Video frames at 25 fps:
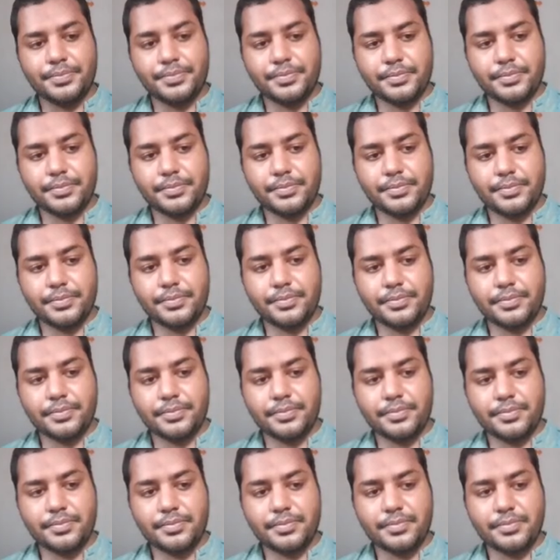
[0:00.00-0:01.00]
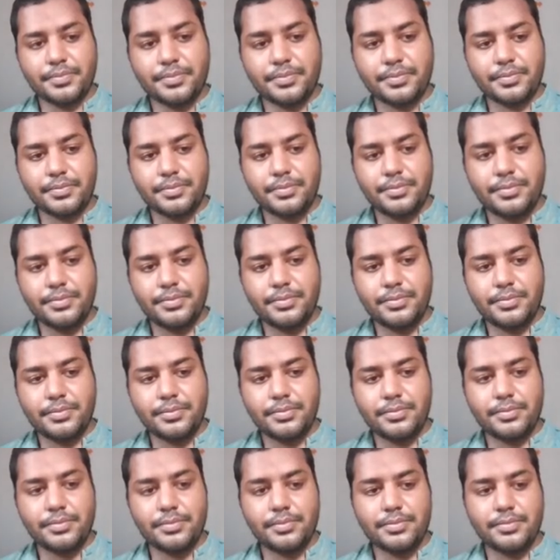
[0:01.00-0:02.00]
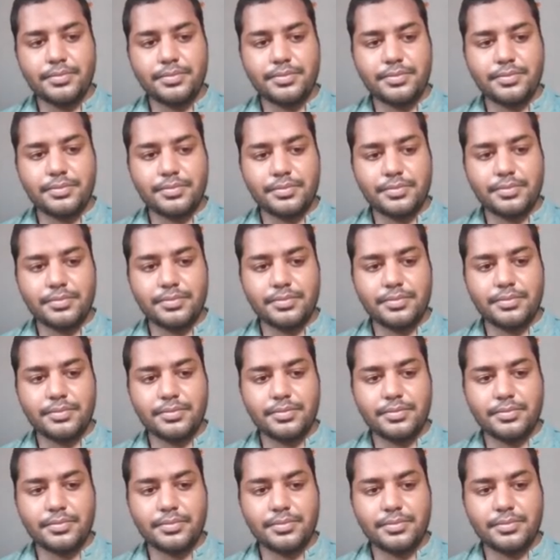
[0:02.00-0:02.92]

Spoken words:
[no speech]